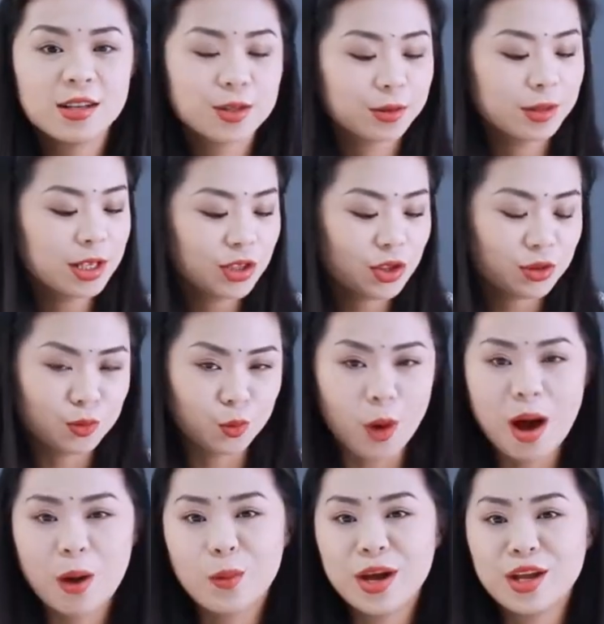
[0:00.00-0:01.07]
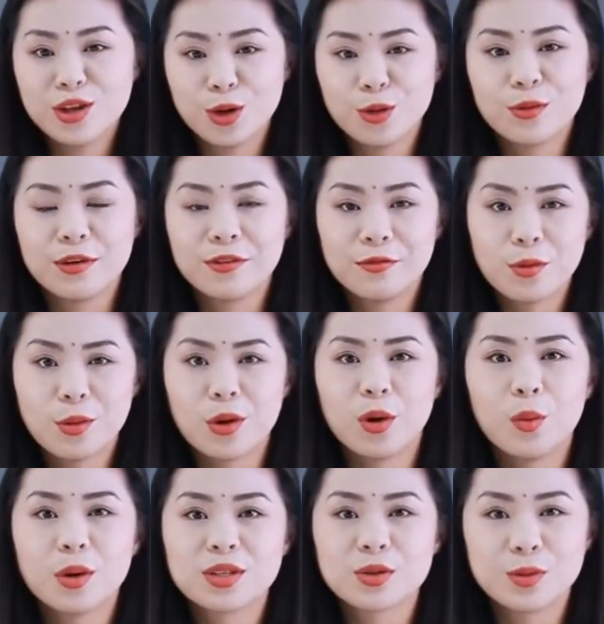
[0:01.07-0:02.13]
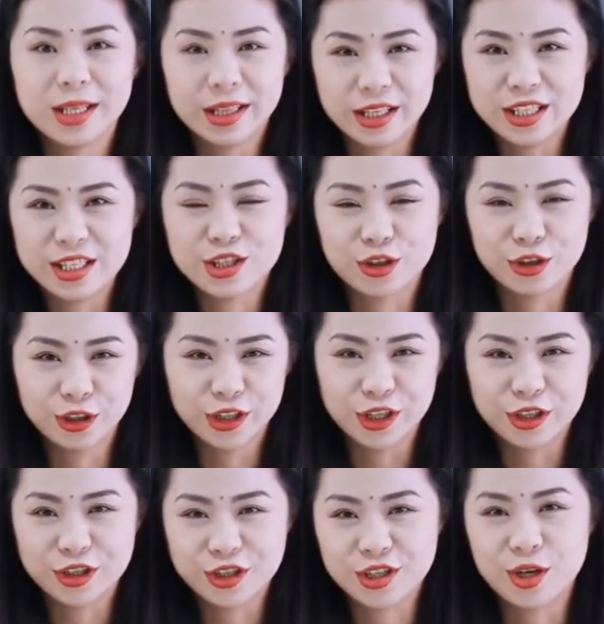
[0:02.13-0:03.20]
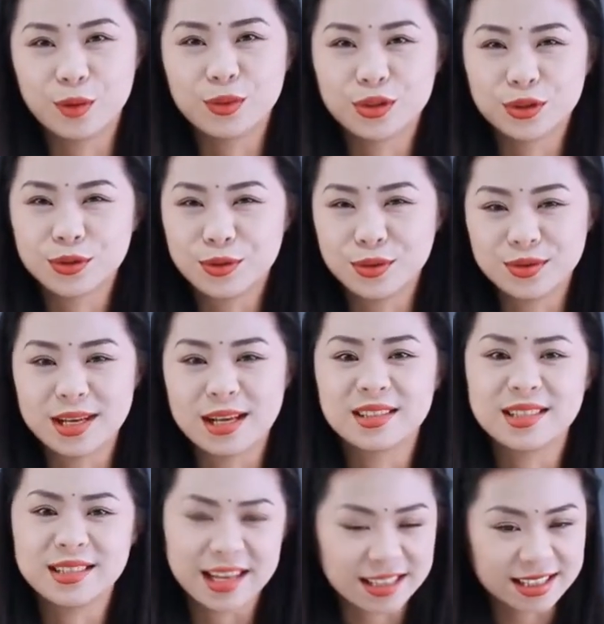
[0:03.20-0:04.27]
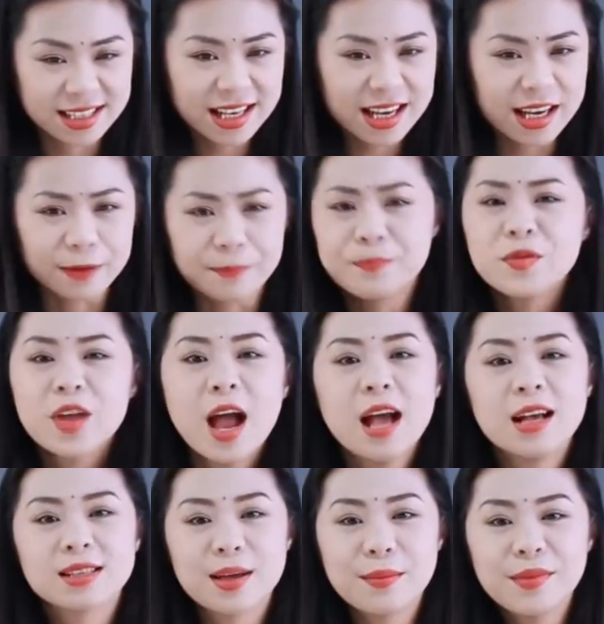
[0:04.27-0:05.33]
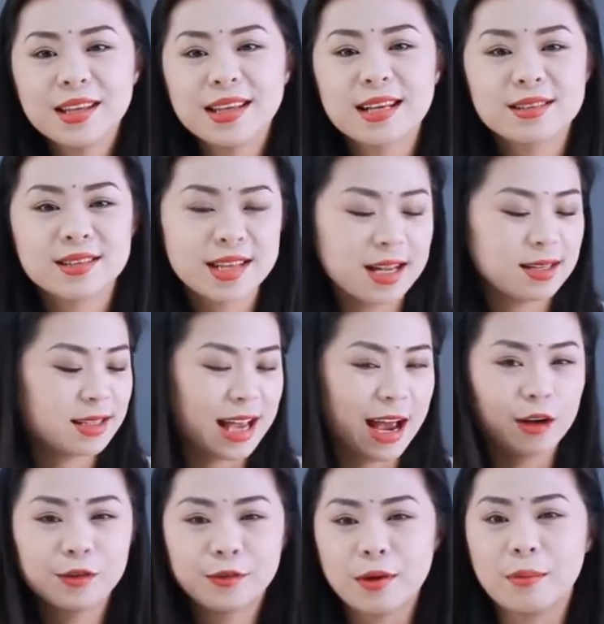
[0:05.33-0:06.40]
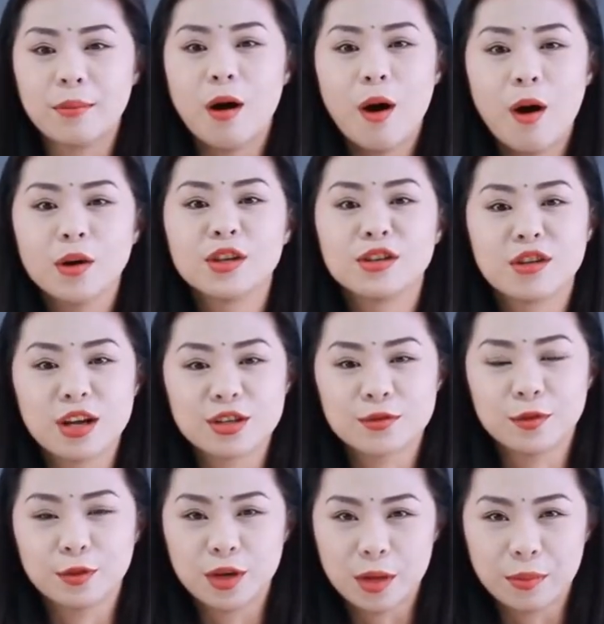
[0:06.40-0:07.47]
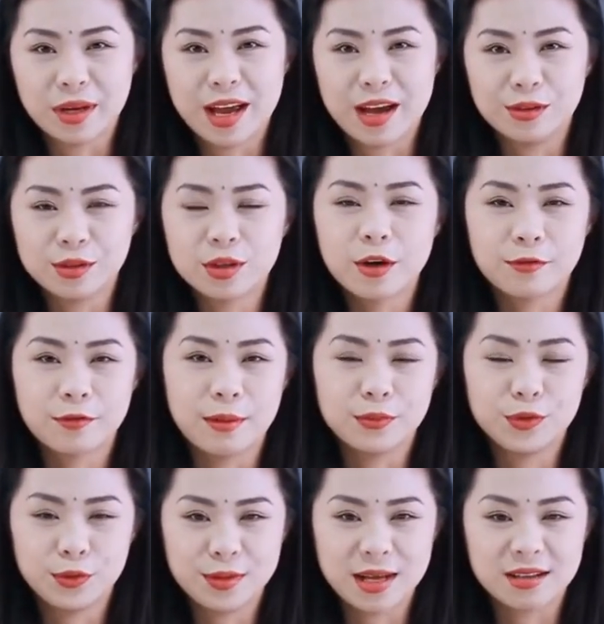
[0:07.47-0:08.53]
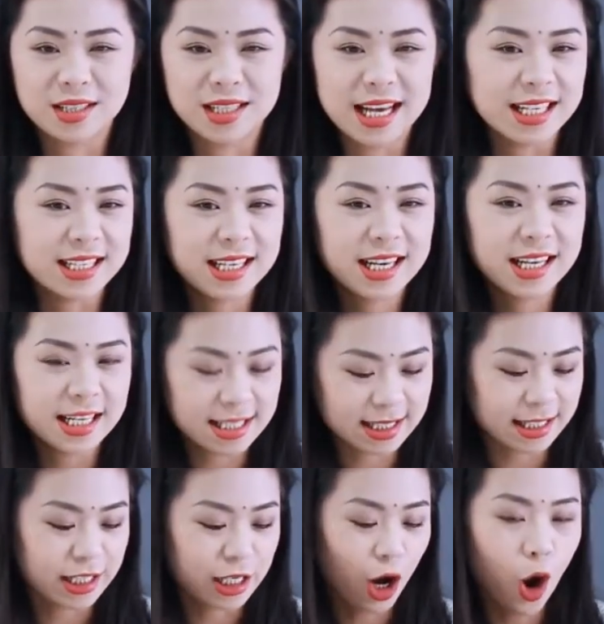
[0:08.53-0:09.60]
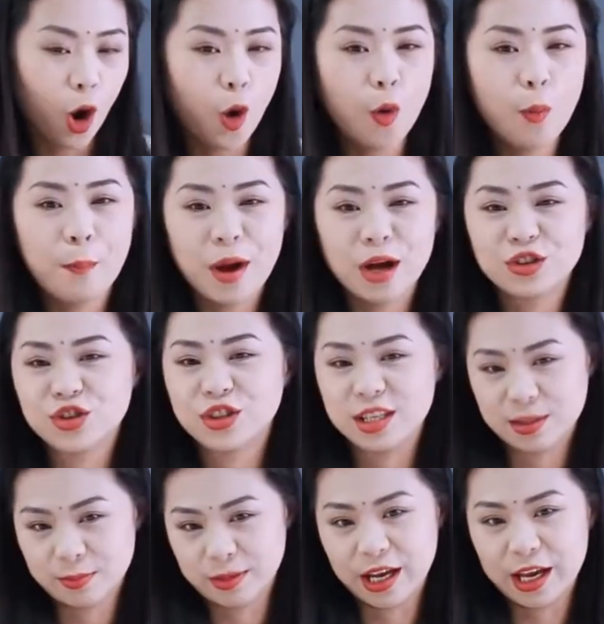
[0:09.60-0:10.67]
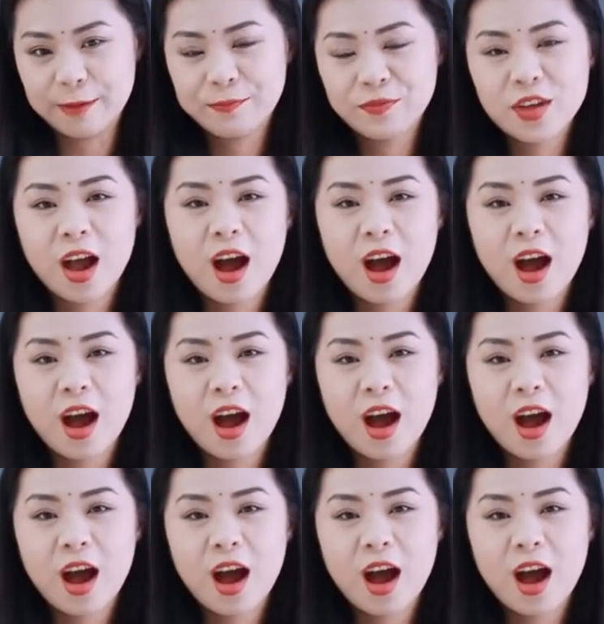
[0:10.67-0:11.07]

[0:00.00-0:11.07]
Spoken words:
So this Huawei Nova 4 was released earlier this year, which is 2019. Something that stands out from all the notch phone coming out from 2018 is the hole punch display.